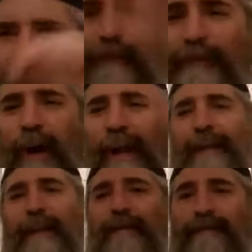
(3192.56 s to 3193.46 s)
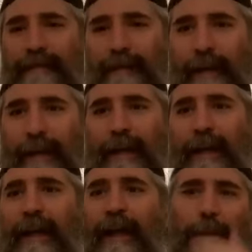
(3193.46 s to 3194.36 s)
this is why I laugh.
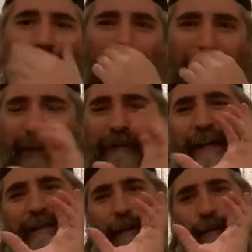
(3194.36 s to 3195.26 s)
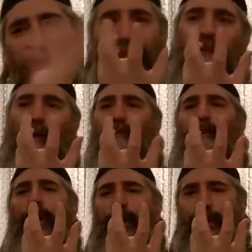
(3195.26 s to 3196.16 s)
Rabbi Akiva is the pivotal
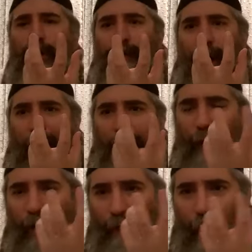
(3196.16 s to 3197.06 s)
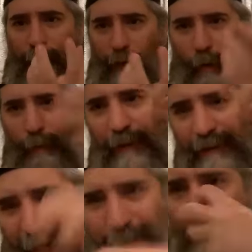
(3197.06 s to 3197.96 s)
point of, of hope
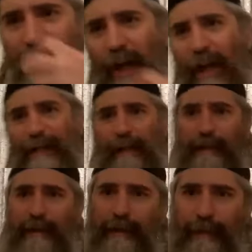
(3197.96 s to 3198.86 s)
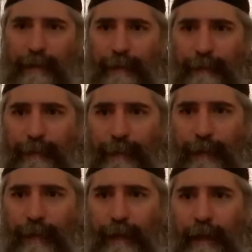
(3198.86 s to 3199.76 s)
in times of darkness.
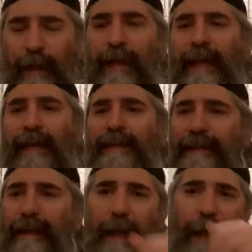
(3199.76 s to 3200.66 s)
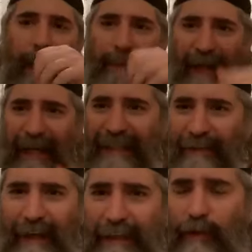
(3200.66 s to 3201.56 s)
Is Rabbi
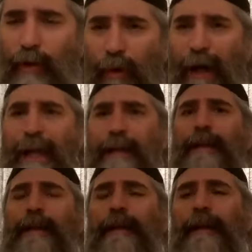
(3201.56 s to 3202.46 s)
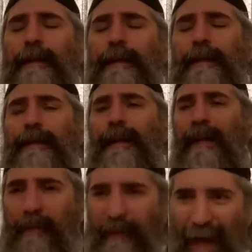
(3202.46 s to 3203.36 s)
Akiva is the one
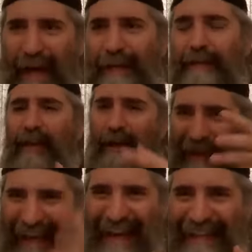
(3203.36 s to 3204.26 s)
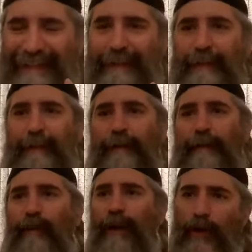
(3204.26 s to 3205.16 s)
that finds the light
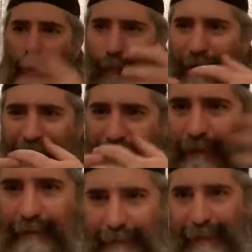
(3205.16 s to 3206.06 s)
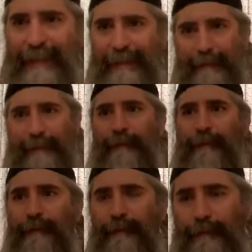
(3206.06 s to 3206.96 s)
when nobody can see it.
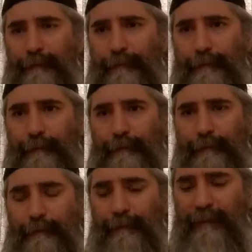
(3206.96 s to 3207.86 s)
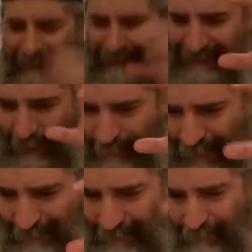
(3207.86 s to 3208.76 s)
This is Rabbi
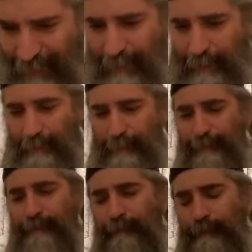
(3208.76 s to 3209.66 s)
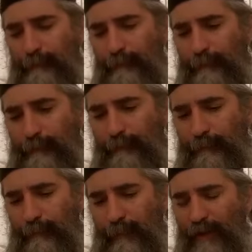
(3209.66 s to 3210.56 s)
Akiva.
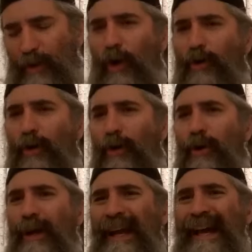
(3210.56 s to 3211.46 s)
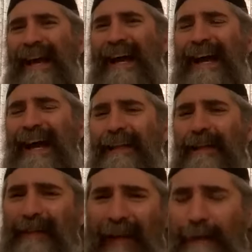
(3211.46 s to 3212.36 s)
So, at
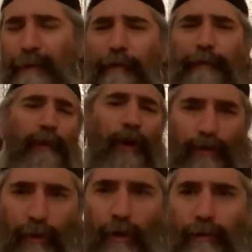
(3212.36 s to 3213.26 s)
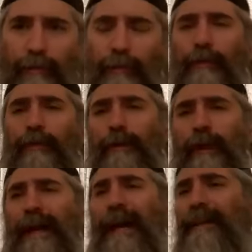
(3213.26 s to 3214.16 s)
the time of pogrom,
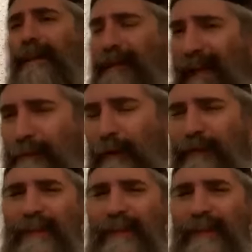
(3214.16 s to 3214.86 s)
at the time of